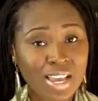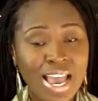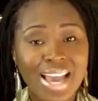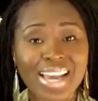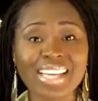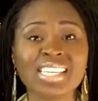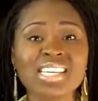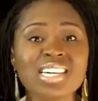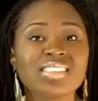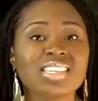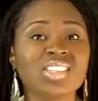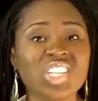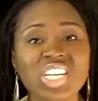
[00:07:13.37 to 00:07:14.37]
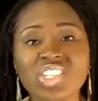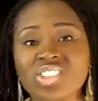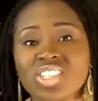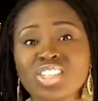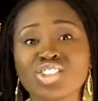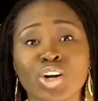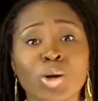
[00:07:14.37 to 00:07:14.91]
and Kizzy teaches it
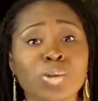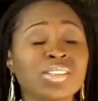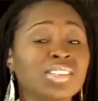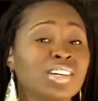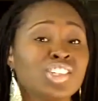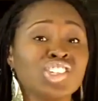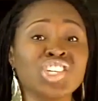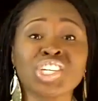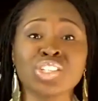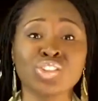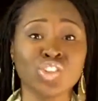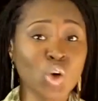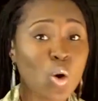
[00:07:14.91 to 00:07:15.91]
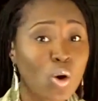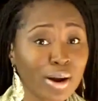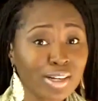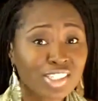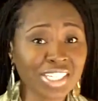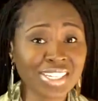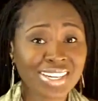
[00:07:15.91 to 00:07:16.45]
to her son Chicken
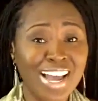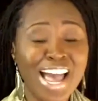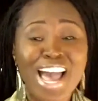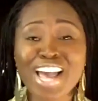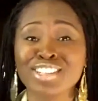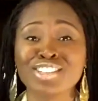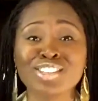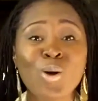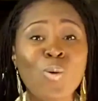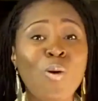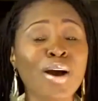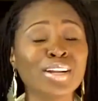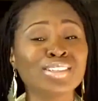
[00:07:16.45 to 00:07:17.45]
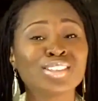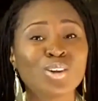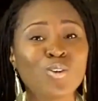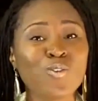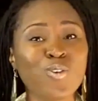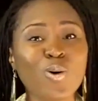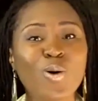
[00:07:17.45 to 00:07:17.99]
George, and so on and so
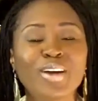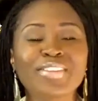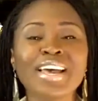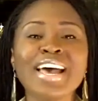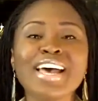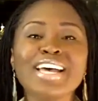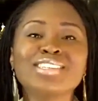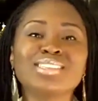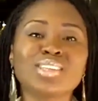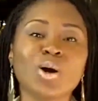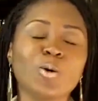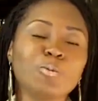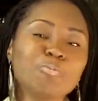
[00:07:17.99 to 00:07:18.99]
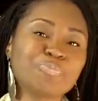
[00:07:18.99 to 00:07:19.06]
forth. And so